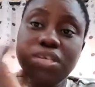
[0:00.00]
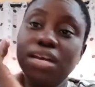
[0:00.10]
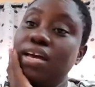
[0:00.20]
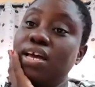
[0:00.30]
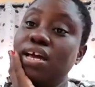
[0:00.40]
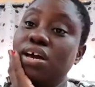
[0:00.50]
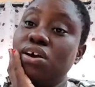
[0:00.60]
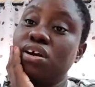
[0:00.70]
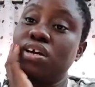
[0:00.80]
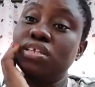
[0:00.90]
uh,
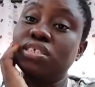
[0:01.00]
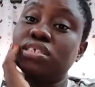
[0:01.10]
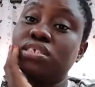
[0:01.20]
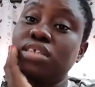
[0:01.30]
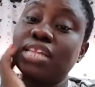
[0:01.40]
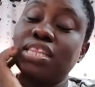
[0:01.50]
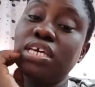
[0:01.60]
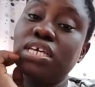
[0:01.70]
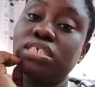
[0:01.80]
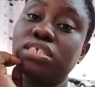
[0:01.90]
it's I
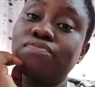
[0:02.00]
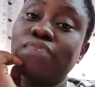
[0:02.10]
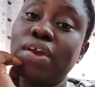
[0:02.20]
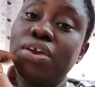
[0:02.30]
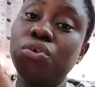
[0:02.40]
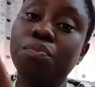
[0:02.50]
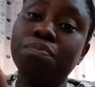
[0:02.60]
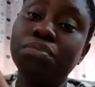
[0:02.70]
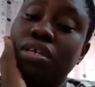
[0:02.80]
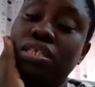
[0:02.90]
think
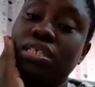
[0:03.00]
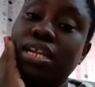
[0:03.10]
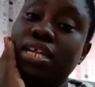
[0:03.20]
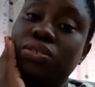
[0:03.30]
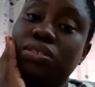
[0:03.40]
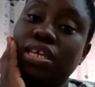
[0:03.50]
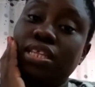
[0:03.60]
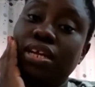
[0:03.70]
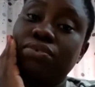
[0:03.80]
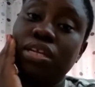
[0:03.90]
it's clear to say
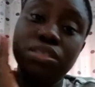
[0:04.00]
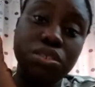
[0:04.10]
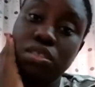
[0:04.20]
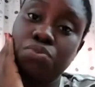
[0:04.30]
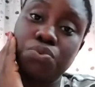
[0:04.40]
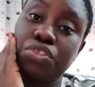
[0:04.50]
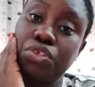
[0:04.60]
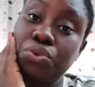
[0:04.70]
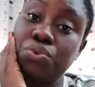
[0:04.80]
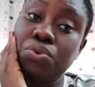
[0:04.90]
that relationship with
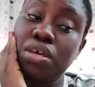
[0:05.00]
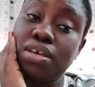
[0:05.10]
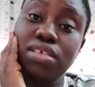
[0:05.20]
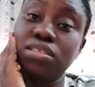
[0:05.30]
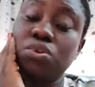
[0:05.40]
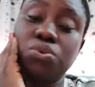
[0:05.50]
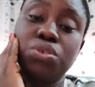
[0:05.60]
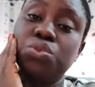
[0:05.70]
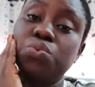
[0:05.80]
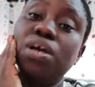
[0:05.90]
you is not
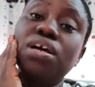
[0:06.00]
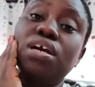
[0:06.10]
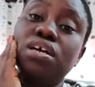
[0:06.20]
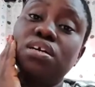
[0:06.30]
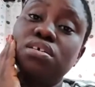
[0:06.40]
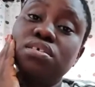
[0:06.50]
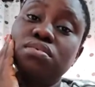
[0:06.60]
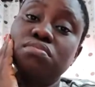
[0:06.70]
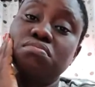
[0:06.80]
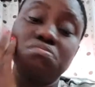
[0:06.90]
going to work.
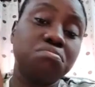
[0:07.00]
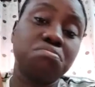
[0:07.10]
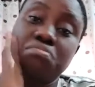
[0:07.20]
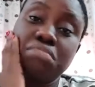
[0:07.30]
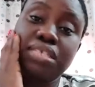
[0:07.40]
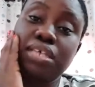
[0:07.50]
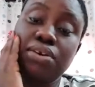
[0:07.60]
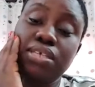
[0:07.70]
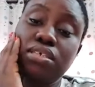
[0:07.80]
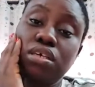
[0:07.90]
That's how
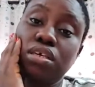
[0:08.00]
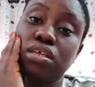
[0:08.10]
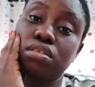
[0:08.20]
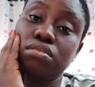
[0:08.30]
I see it.